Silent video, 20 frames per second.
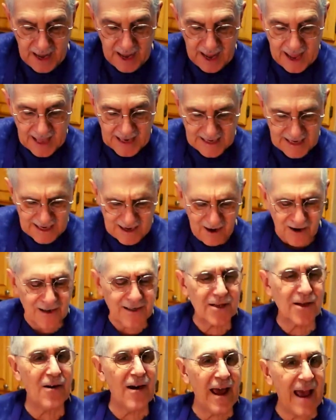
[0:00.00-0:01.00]
And it
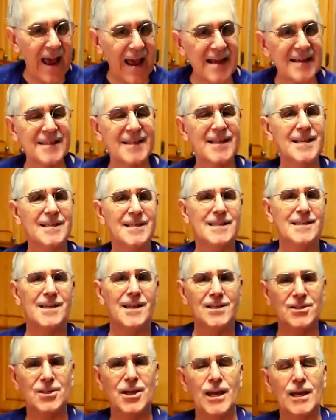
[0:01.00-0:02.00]
also has, this is
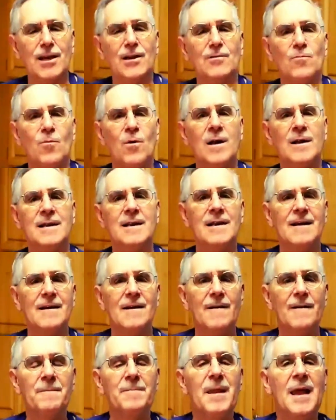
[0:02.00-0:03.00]
a chicken one
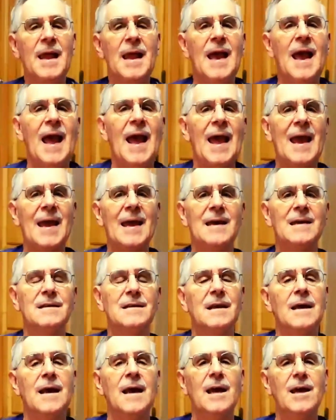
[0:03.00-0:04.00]
here,
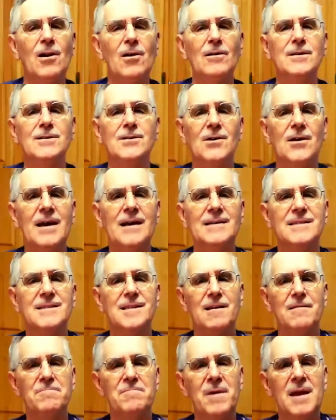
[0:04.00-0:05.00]
and it also has
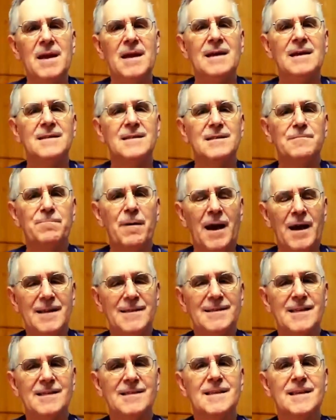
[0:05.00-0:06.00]
some
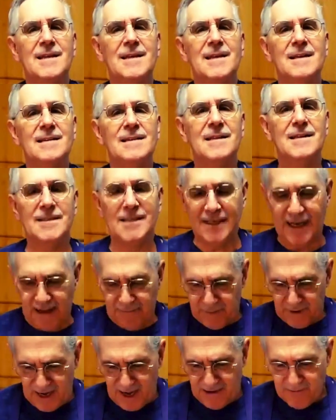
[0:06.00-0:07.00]
spices in it and this and that,
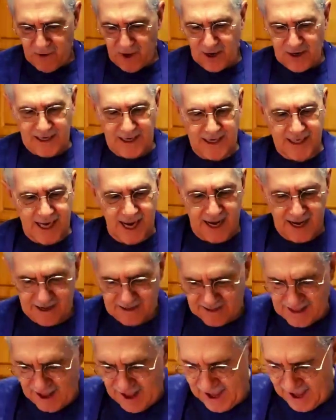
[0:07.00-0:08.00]
but I'm going to take
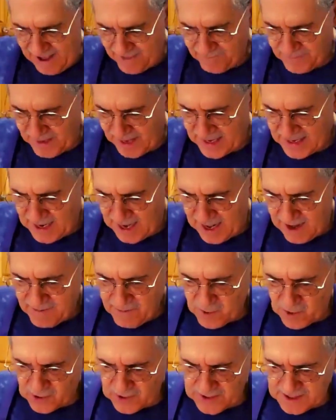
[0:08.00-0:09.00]
that and
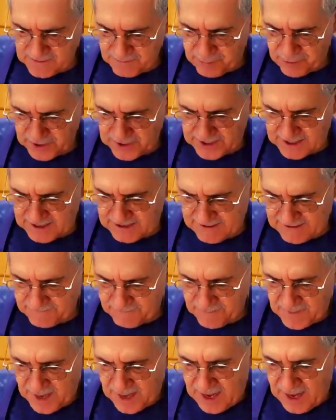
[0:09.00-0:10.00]
I'm going to put it
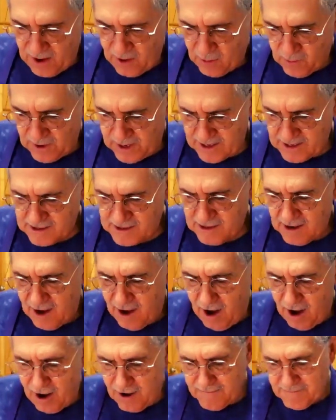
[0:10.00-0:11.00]
in with
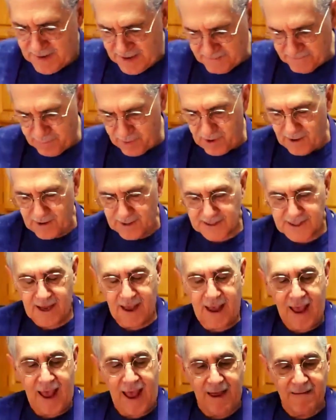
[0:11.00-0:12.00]
our meatballs
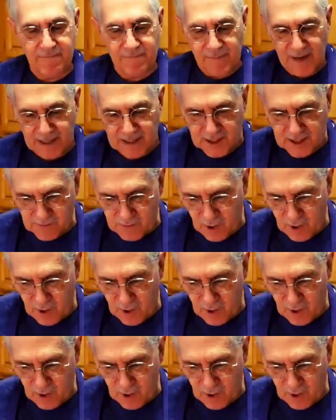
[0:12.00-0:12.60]
and mix them